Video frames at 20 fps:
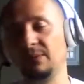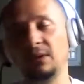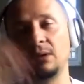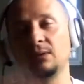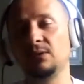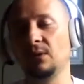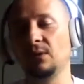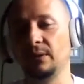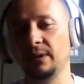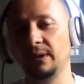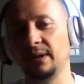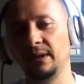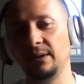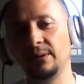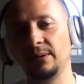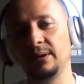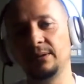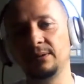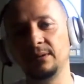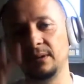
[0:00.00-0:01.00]
Sorry, they
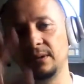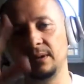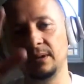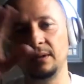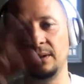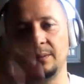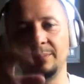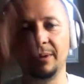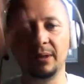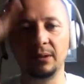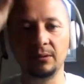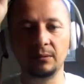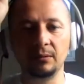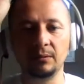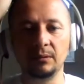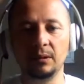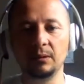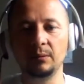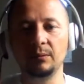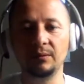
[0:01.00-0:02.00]
were under it in a boat,
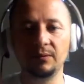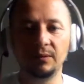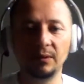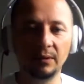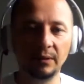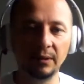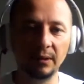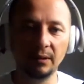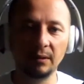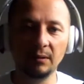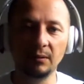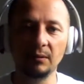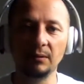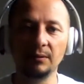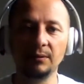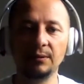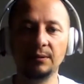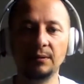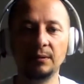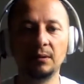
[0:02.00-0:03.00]
and they were flying it
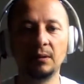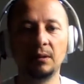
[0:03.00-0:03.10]
across.